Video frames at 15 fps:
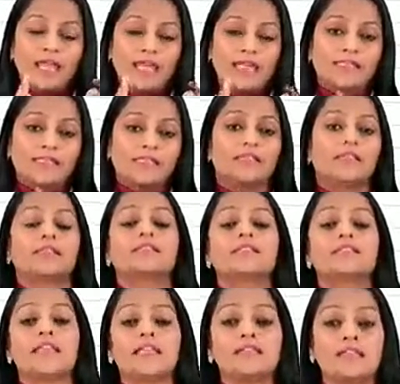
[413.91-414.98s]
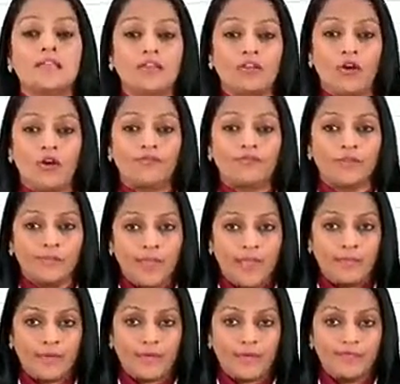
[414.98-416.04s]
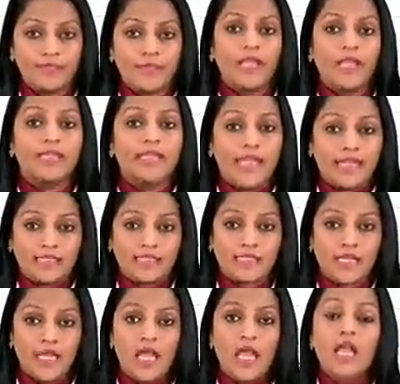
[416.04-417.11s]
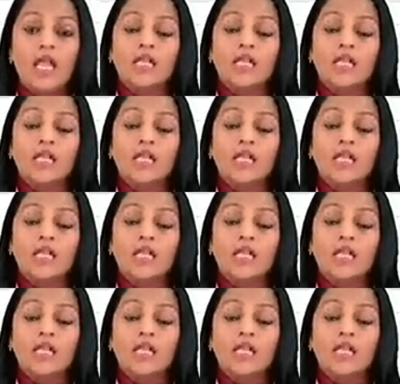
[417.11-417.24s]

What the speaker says: It is in the center of the paper. Next,